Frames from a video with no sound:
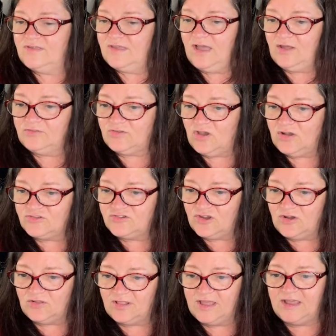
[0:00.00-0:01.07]
I'll talk to
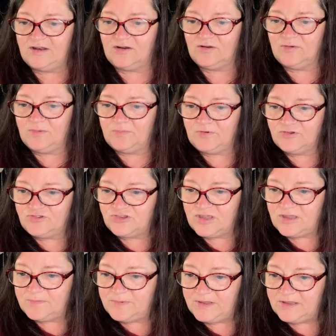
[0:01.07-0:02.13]
y'all later.
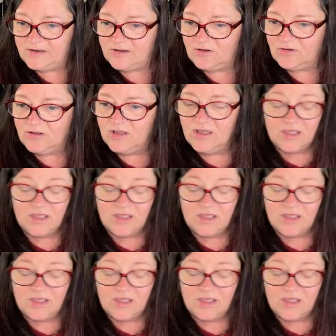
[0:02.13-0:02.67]
Appreciate you being here.